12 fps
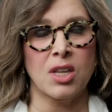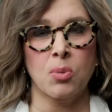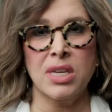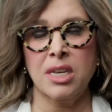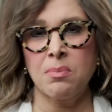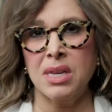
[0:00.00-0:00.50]
that
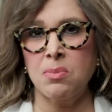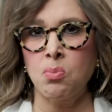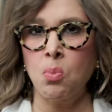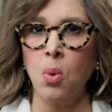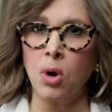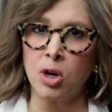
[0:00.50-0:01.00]
we can be
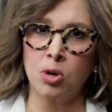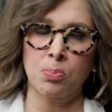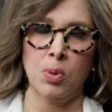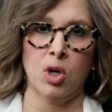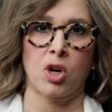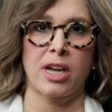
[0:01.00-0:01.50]
more
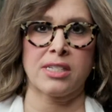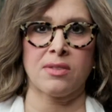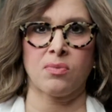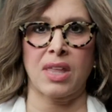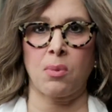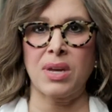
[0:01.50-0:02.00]

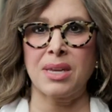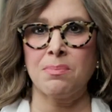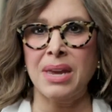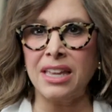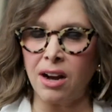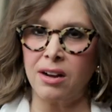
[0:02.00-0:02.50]
progressive, that we
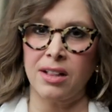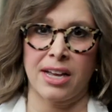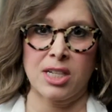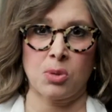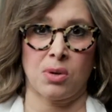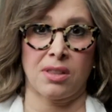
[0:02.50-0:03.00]
can meet our
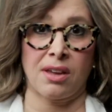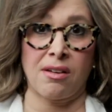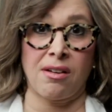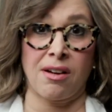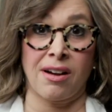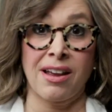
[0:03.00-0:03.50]
clients where they
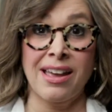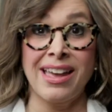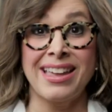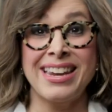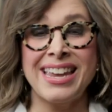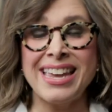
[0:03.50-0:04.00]
are,
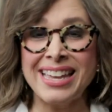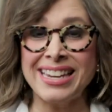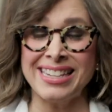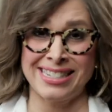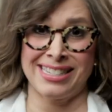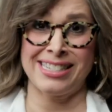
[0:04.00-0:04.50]
and
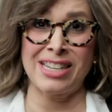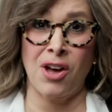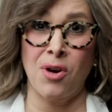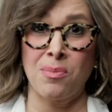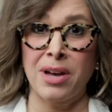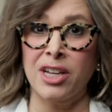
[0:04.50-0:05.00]
it is
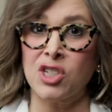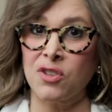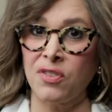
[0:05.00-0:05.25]
so much